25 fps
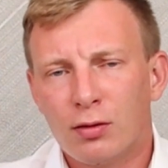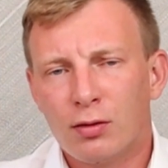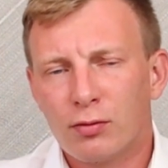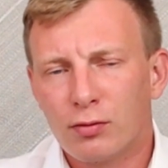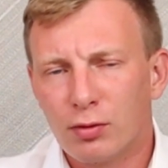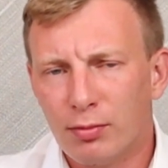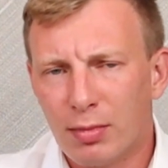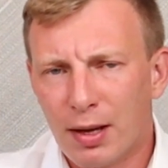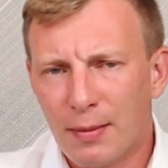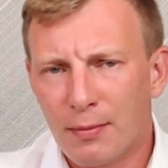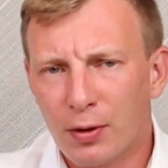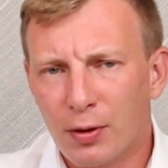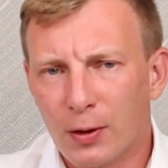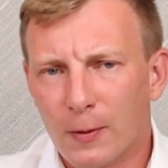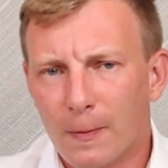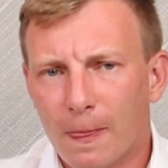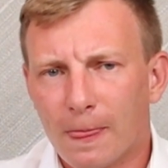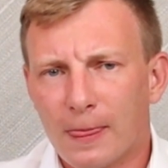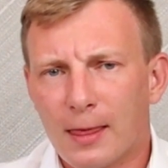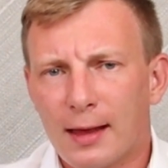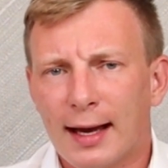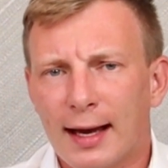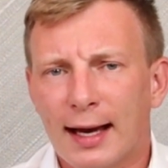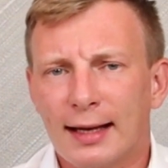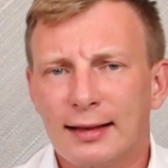
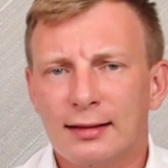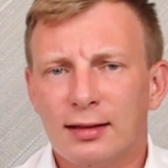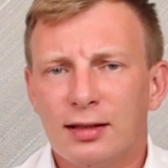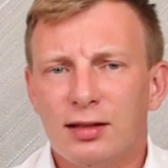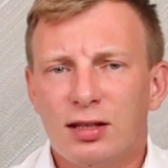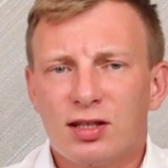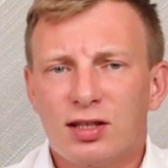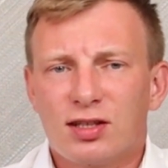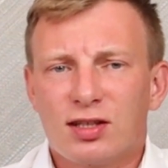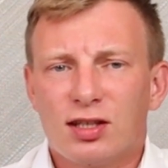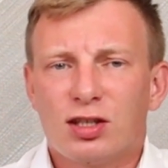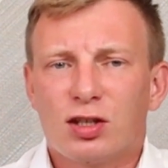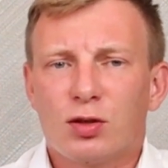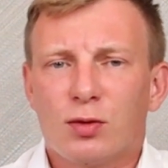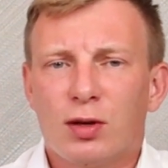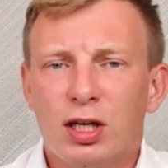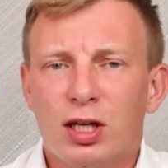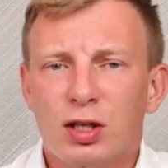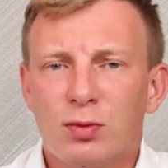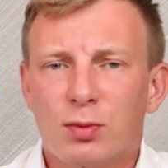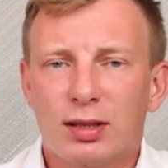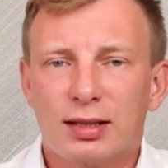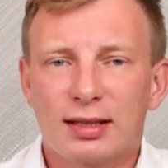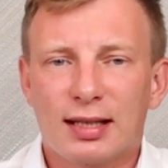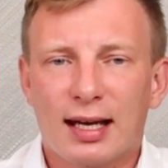Remember, handling this
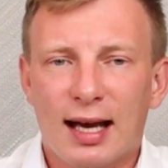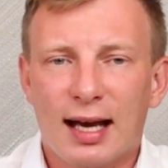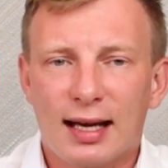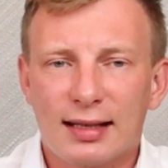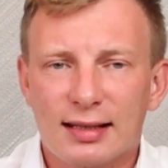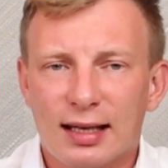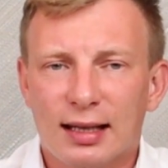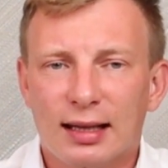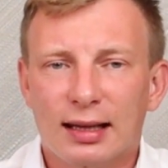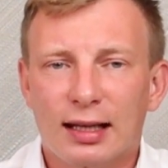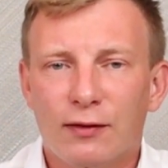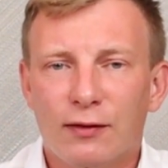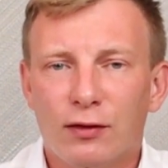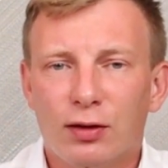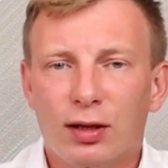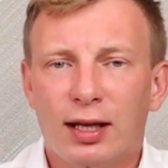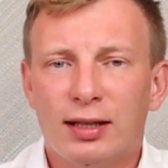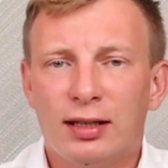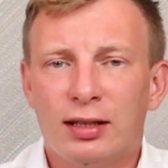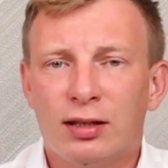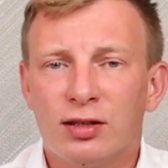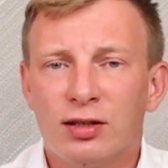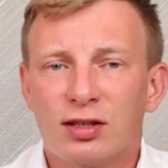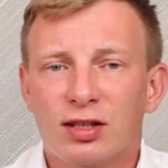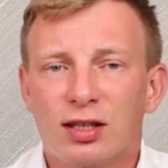situation with tact and
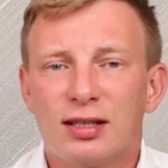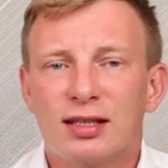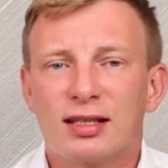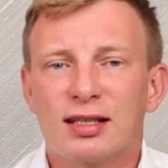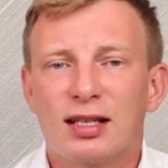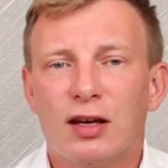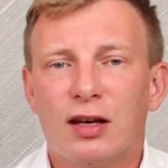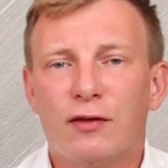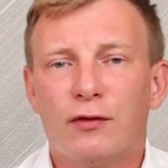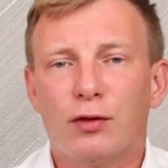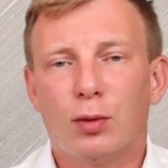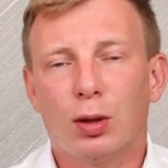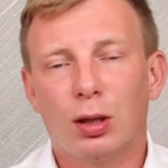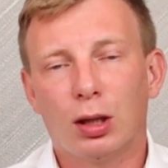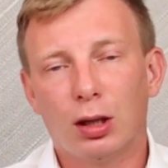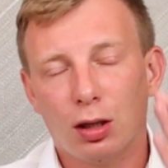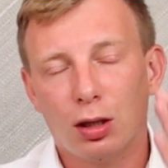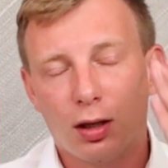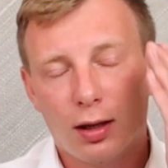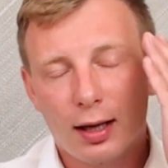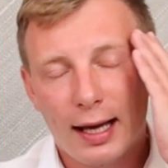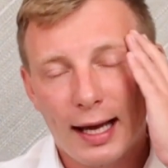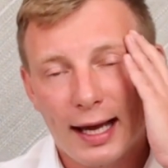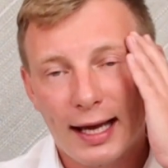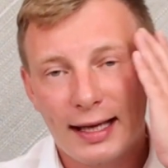level-headedness can save you a
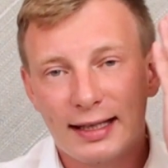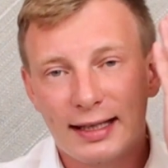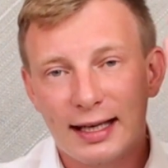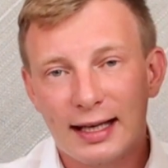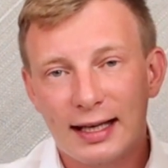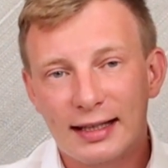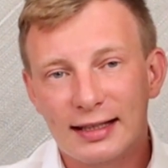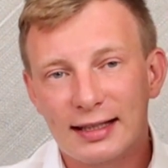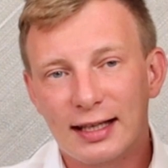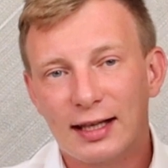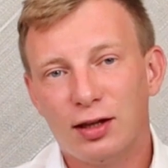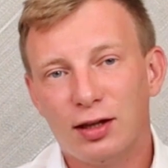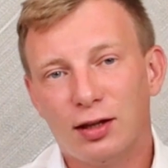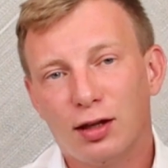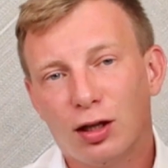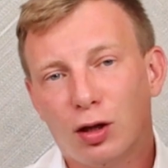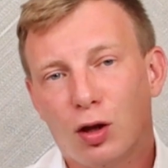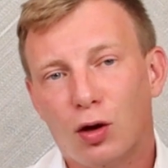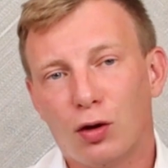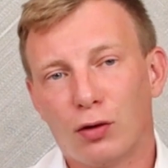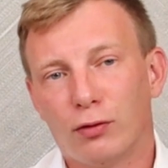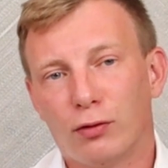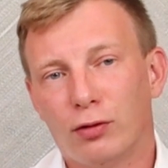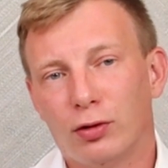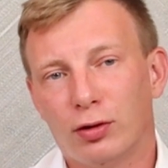lot of headaches in the
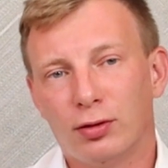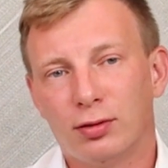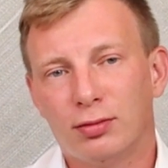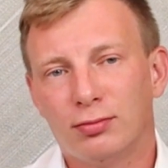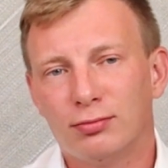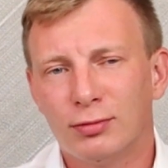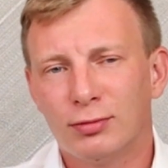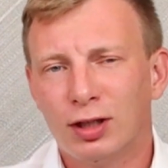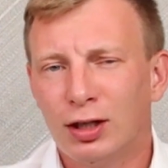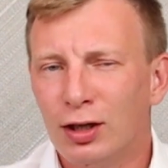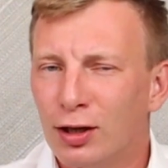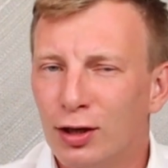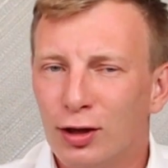long run.